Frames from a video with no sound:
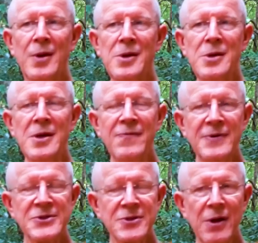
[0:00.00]
live
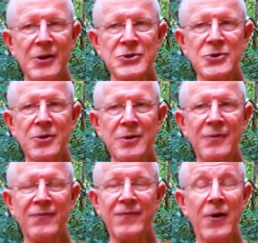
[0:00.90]
in
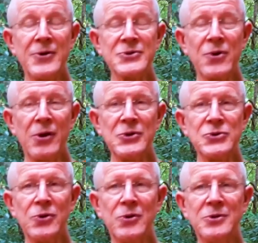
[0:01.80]
solitude, forest
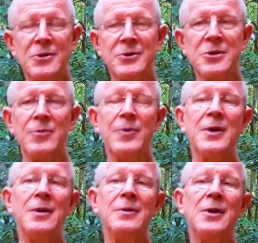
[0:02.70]
solitude, to
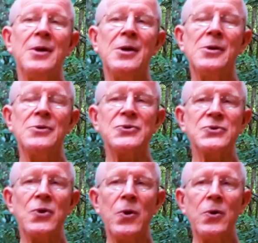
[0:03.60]
be
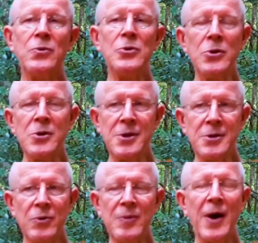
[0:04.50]
so
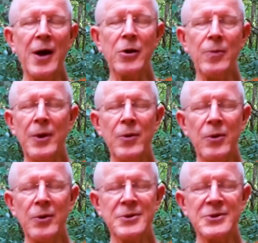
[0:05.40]
learned, remarkable,
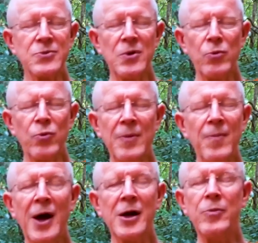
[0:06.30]
this
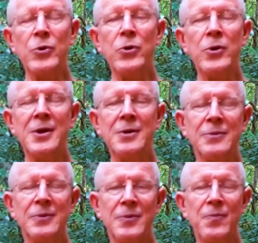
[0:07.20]
remarkable learning
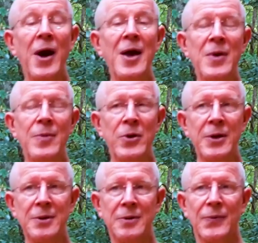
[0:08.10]
by memory,